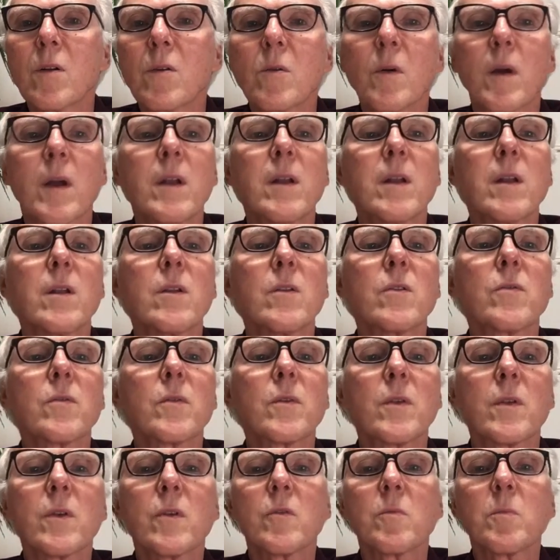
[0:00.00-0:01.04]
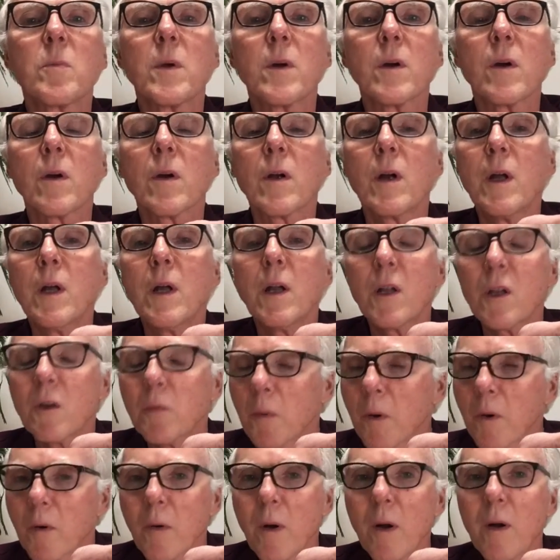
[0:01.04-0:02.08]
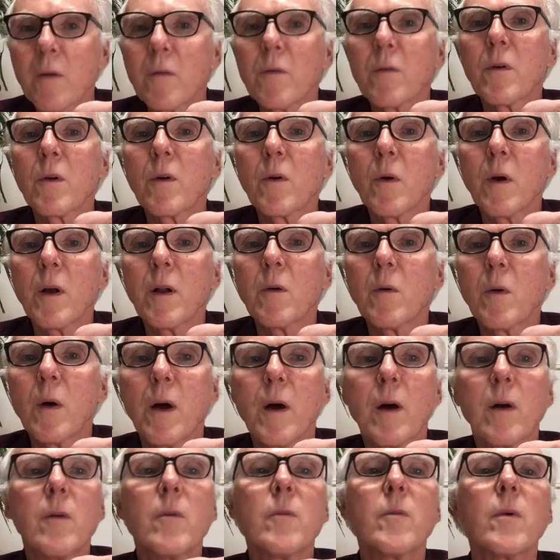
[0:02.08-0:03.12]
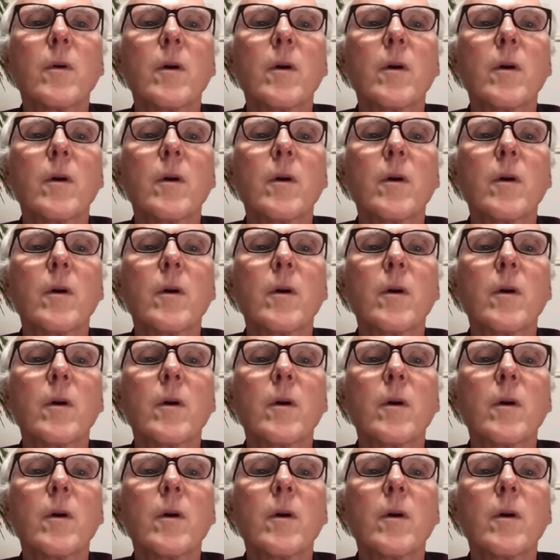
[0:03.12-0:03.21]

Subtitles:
ratings for this beer. It's been around for quite a while.